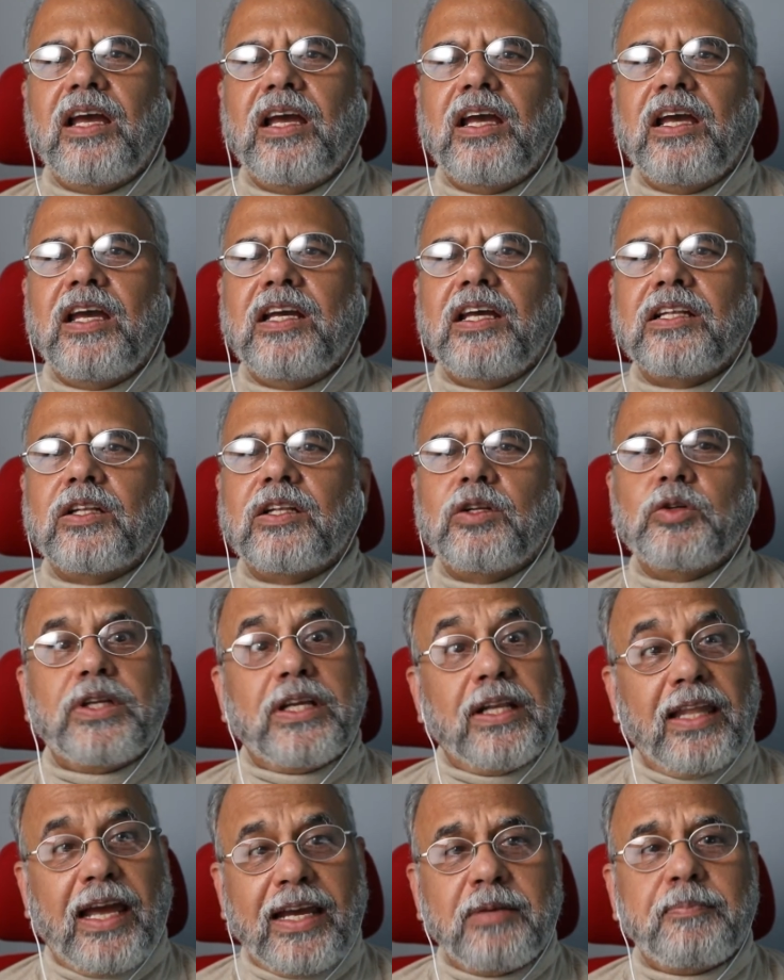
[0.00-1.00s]
including
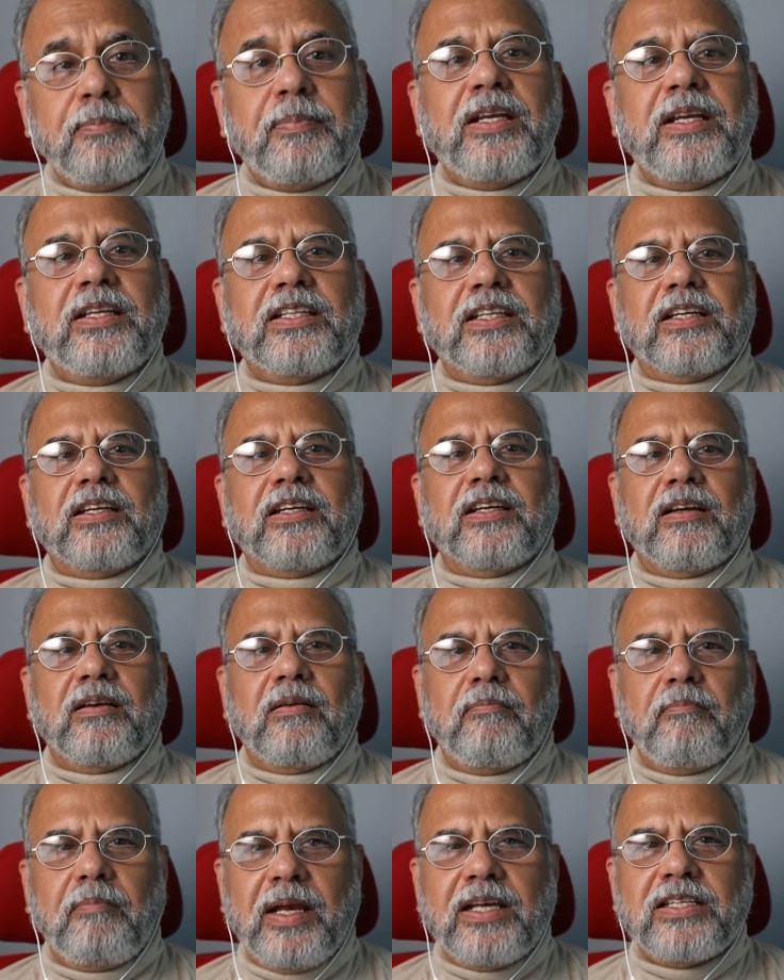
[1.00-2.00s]
light painting
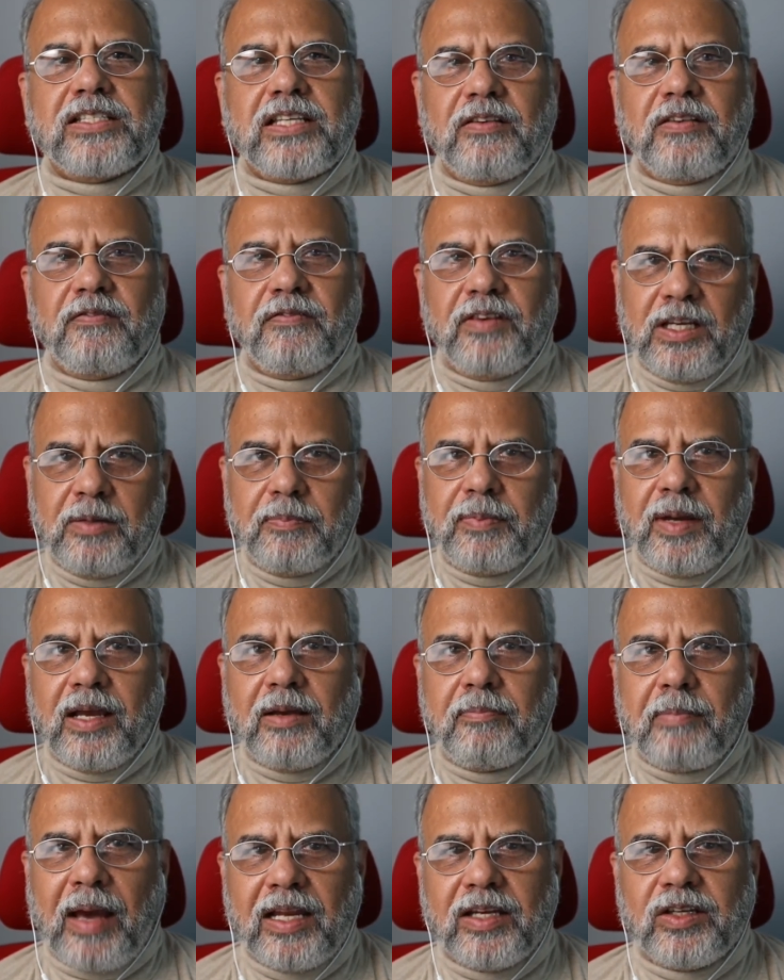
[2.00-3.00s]
based in Winnipeg,
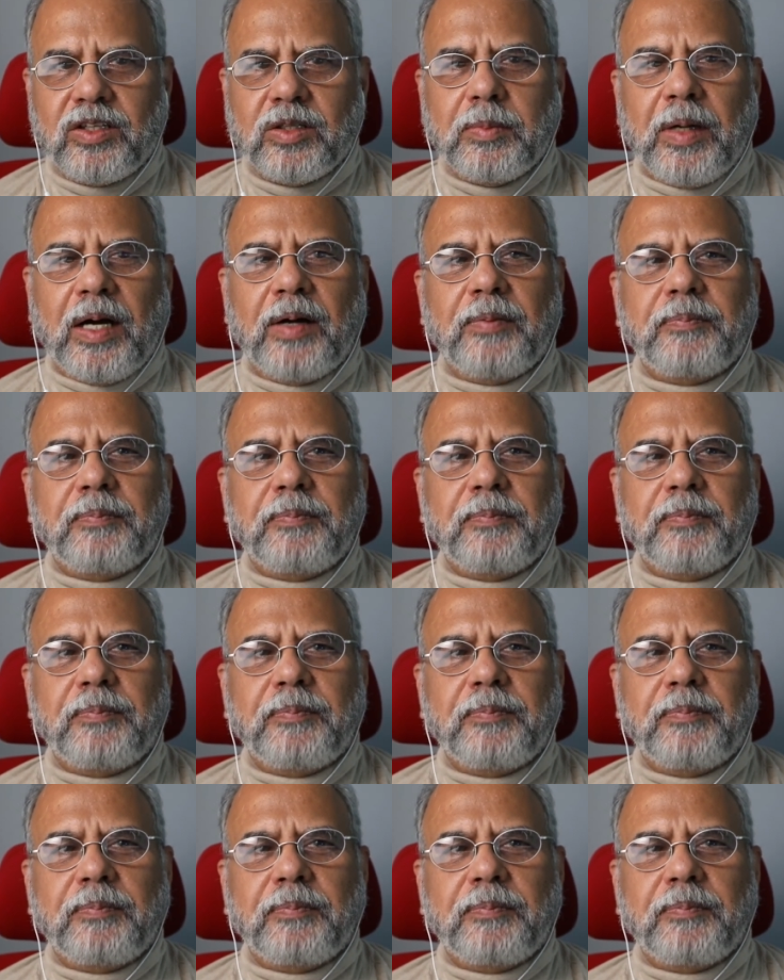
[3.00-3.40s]
Manitoba.